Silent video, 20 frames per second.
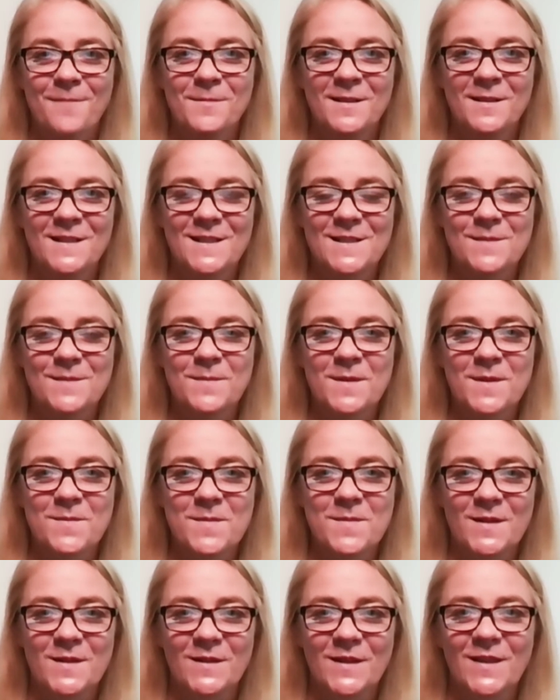Elizabeth
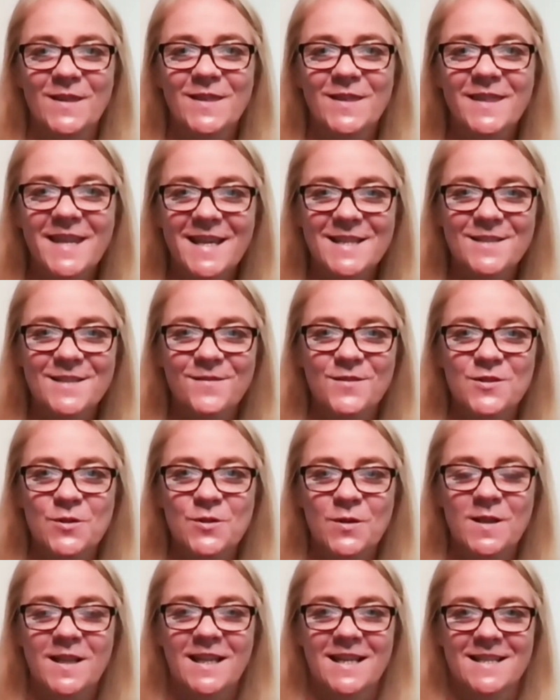Milne. Thanks for
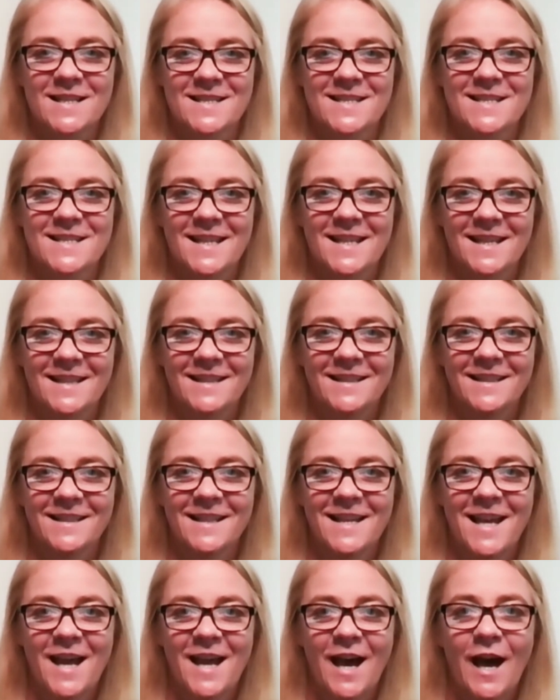joining us today.
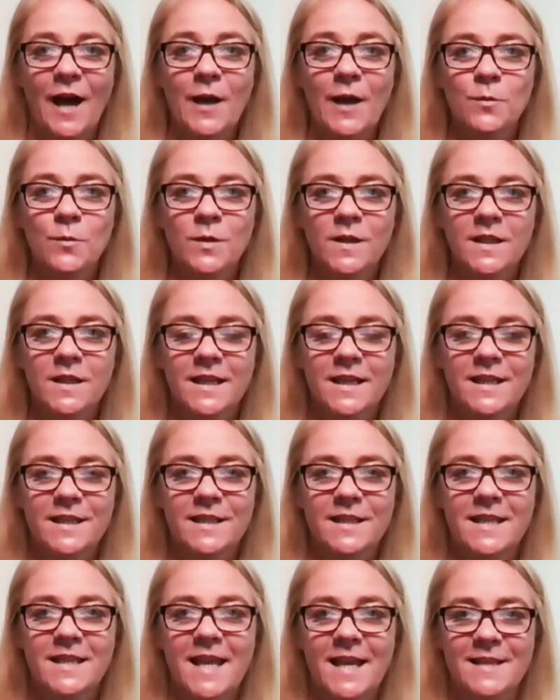I work
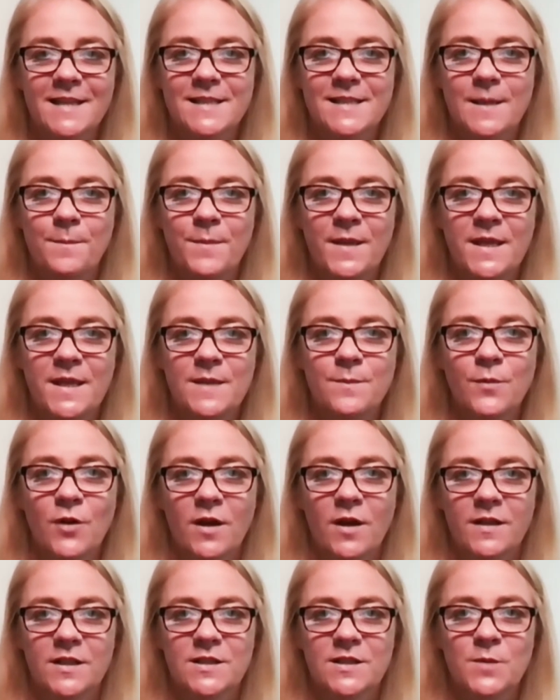in SAP
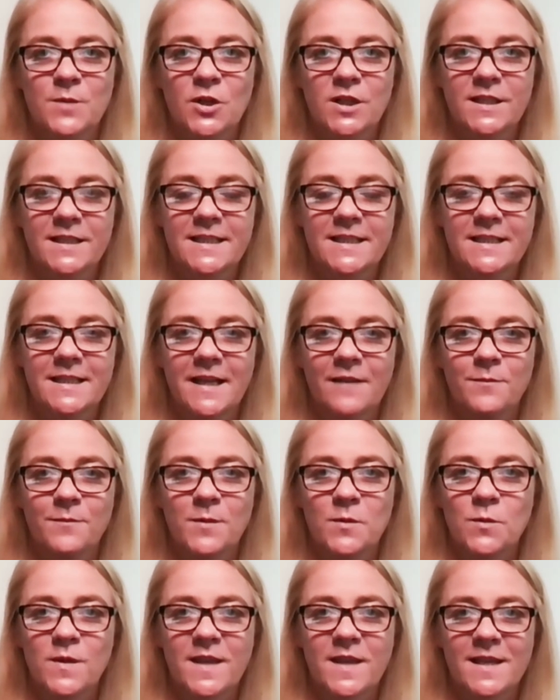product marketing. I've
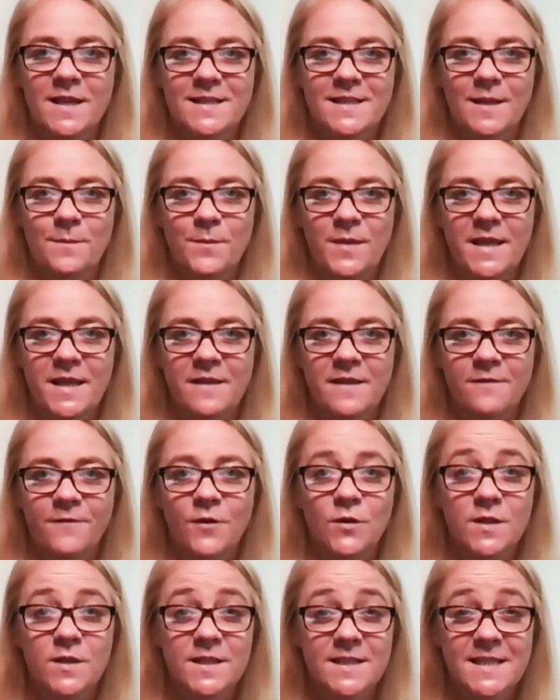been with SAP
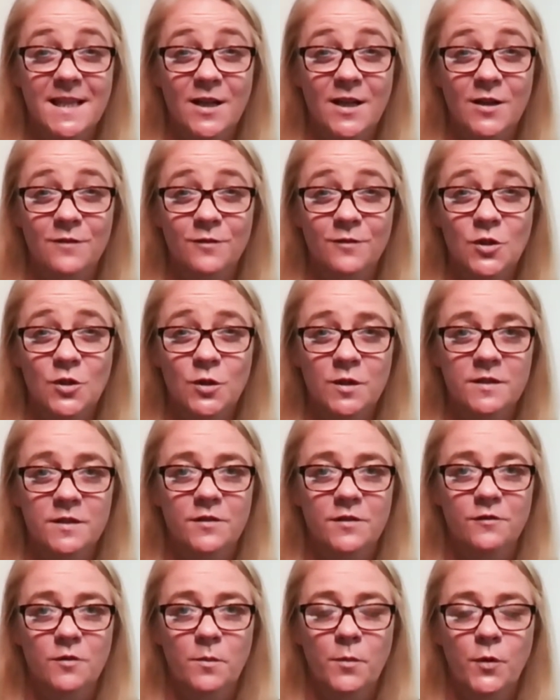focusing on record
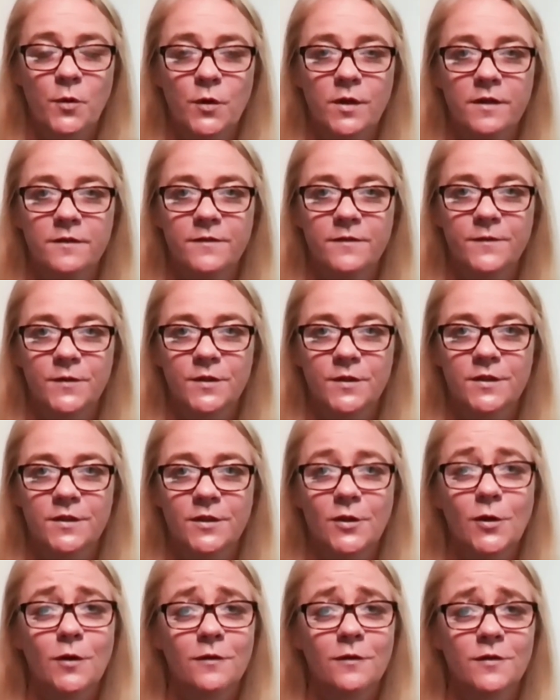to report
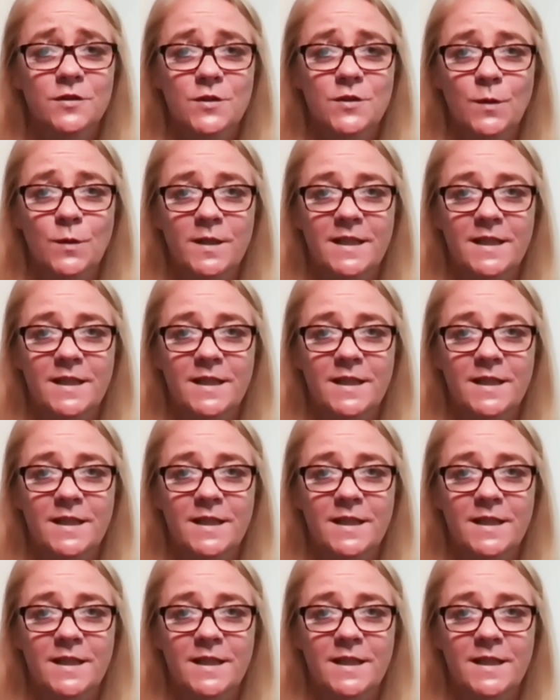for over 20